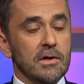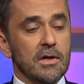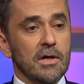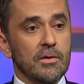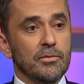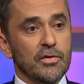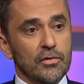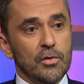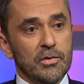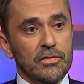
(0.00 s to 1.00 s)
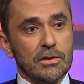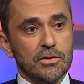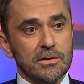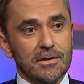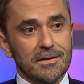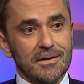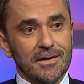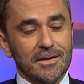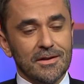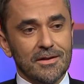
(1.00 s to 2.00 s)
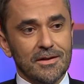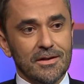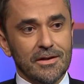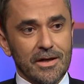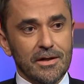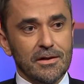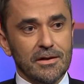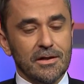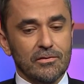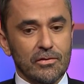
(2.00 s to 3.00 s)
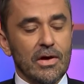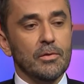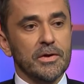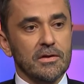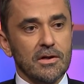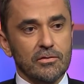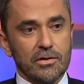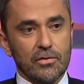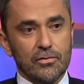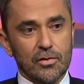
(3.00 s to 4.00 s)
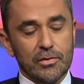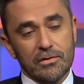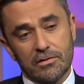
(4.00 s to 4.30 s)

perform a function in sort of helping the country go forward.